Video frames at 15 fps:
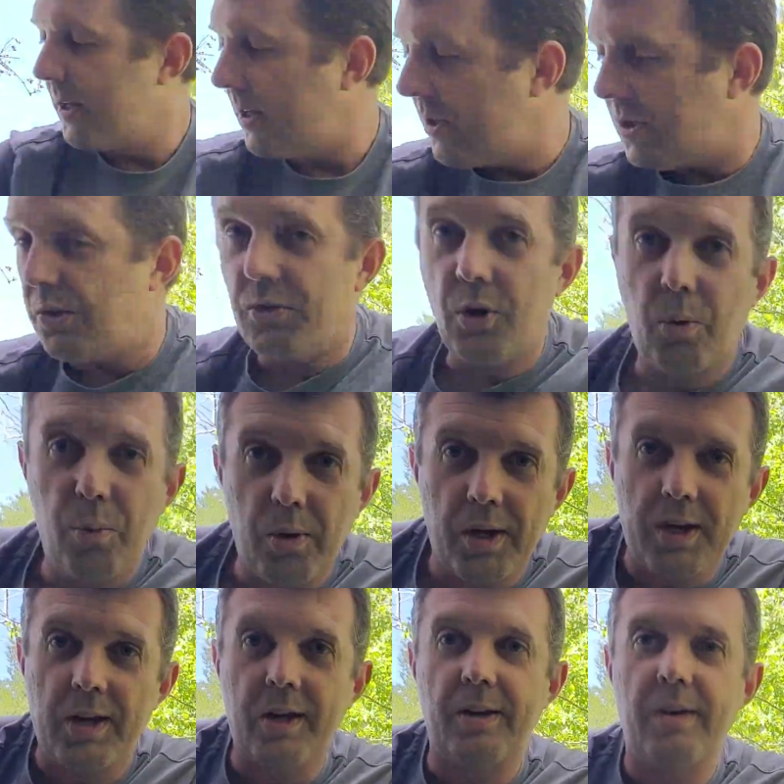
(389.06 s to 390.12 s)
You don't want to
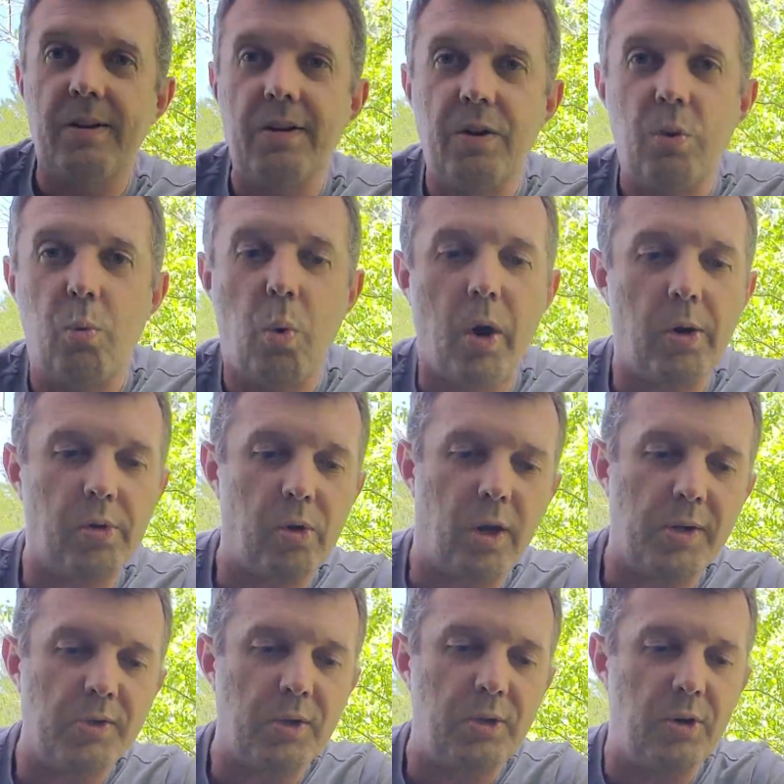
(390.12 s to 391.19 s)
get water
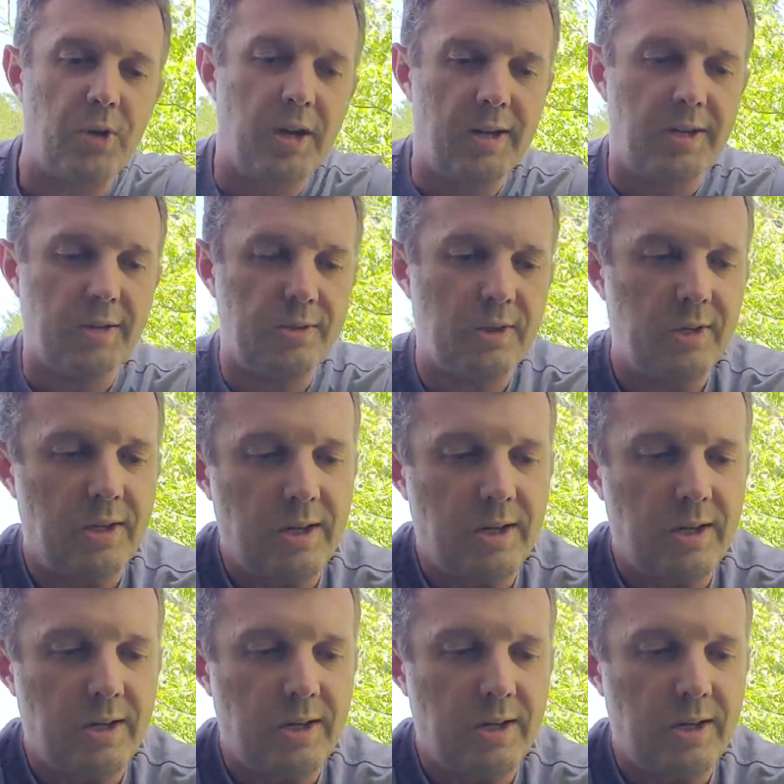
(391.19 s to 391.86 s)
loss on your cuttings.